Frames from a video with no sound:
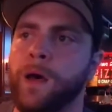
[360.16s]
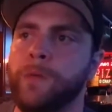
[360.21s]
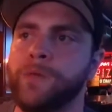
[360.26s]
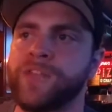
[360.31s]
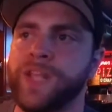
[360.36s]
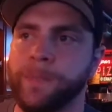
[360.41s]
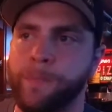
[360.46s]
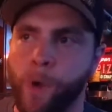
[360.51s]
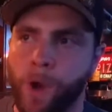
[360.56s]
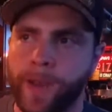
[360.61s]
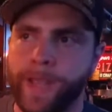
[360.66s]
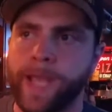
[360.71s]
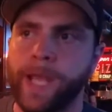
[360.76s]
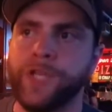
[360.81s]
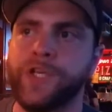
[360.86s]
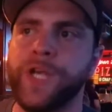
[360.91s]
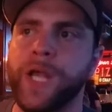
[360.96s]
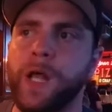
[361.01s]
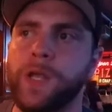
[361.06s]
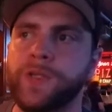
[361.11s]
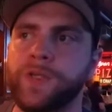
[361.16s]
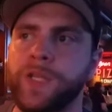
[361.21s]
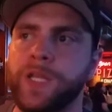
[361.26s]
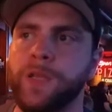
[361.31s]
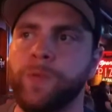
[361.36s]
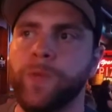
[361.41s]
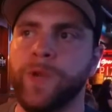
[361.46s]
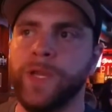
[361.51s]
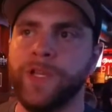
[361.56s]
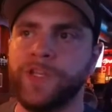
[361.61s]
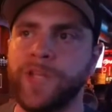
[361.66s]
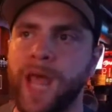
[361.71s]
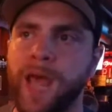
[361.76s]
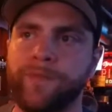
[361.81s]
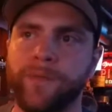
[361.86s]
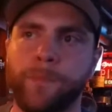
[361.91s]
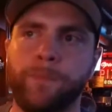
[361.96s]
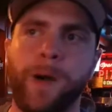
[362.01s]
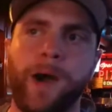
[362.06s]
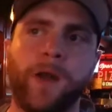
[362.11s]
would say Barcade Chelsea. We used to
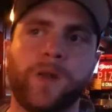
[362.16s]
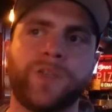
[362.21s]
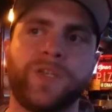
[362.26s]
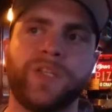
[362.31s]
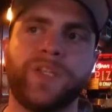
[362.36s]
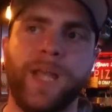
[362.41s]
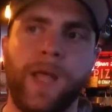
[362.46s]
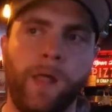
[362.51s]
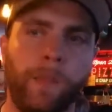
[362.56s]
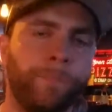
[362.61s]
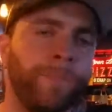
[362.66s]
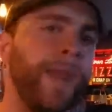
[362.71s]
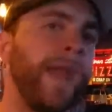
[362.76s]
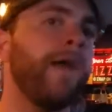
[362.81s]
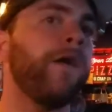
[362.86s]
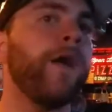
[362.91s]
have our bottles on sale at the